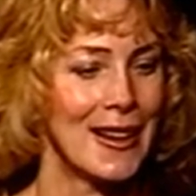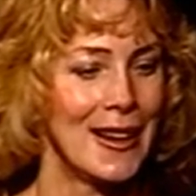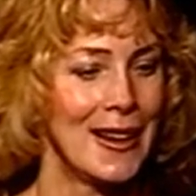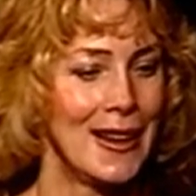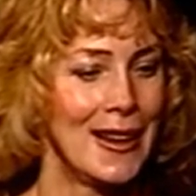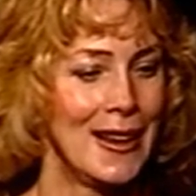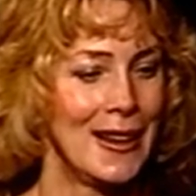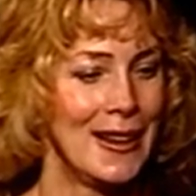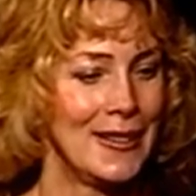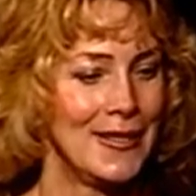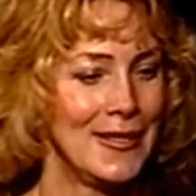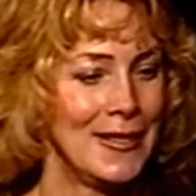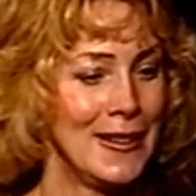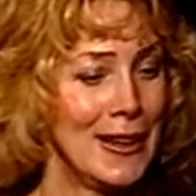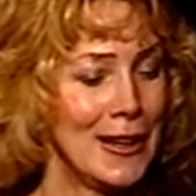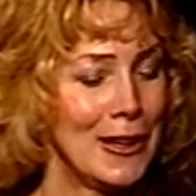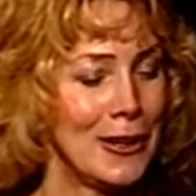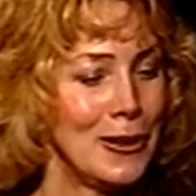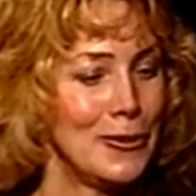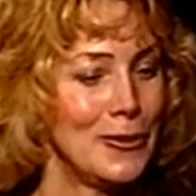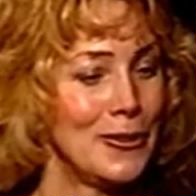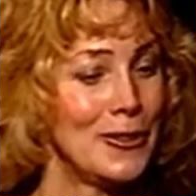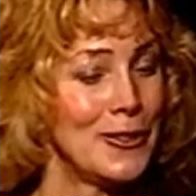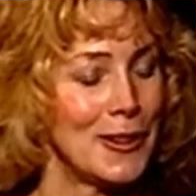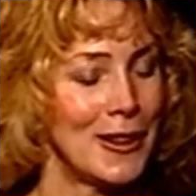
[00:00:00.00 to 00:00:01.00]
And
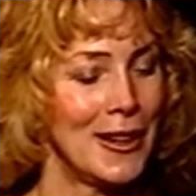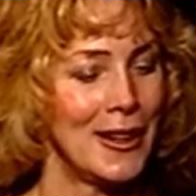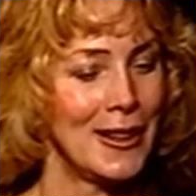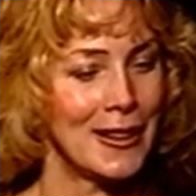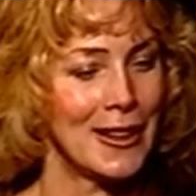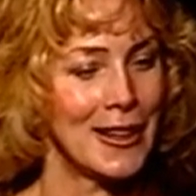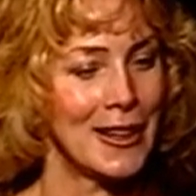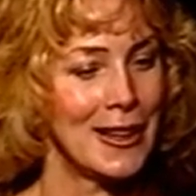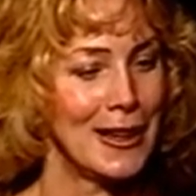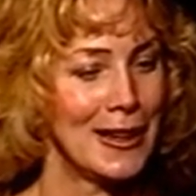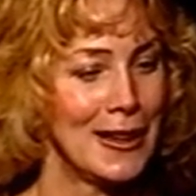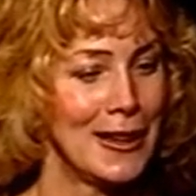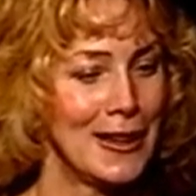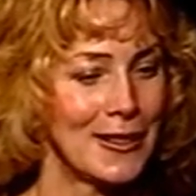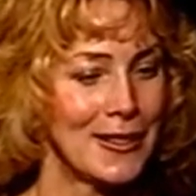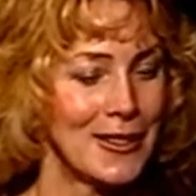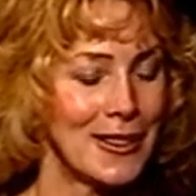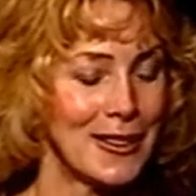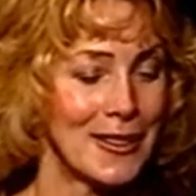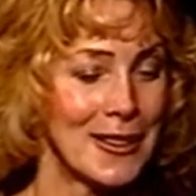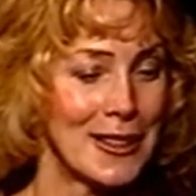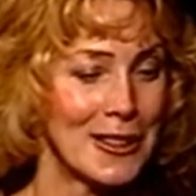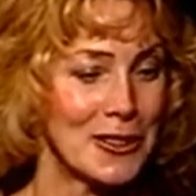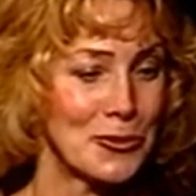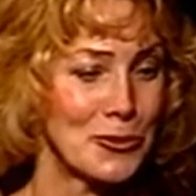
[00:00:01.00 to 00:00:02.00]
now I'm finding out
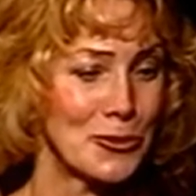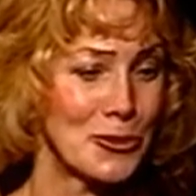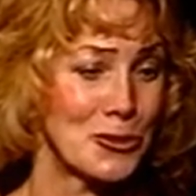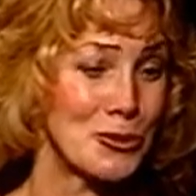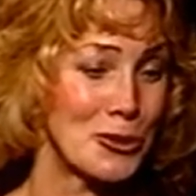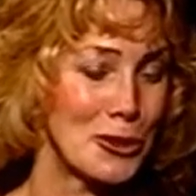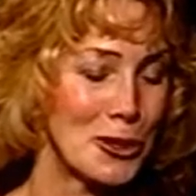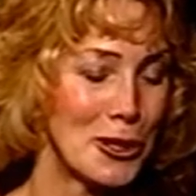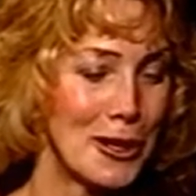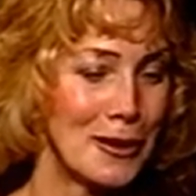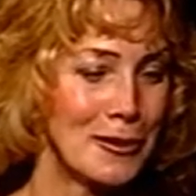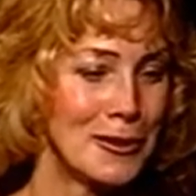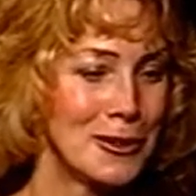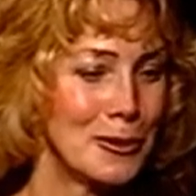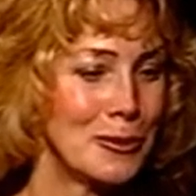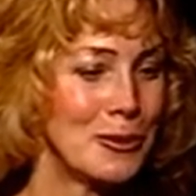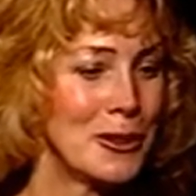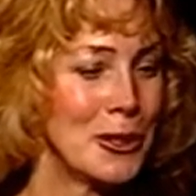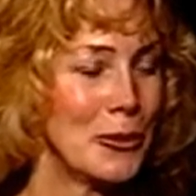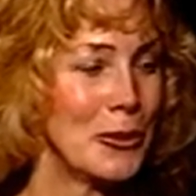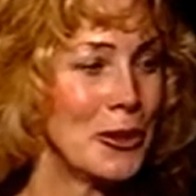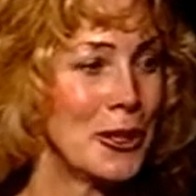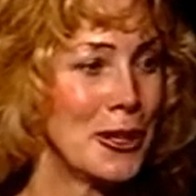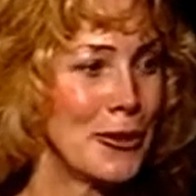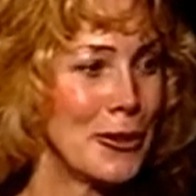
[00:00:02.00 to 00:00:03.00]
that that's
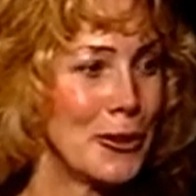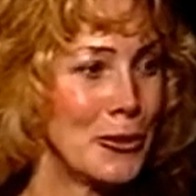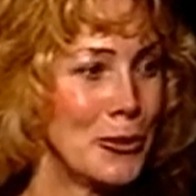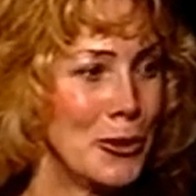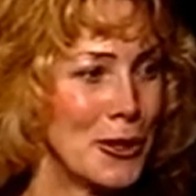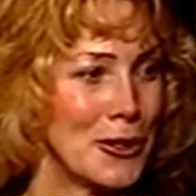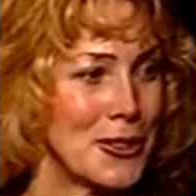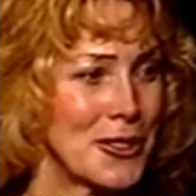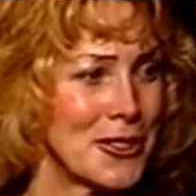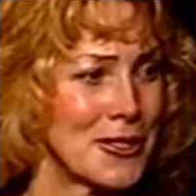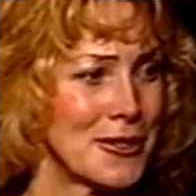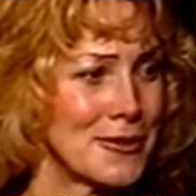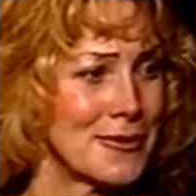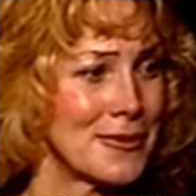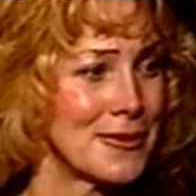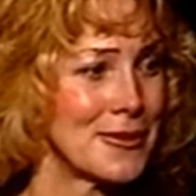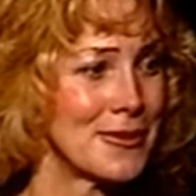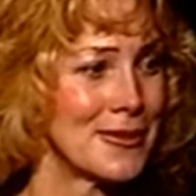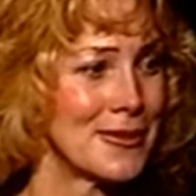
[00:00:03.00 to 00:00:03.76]
probably one of the worst.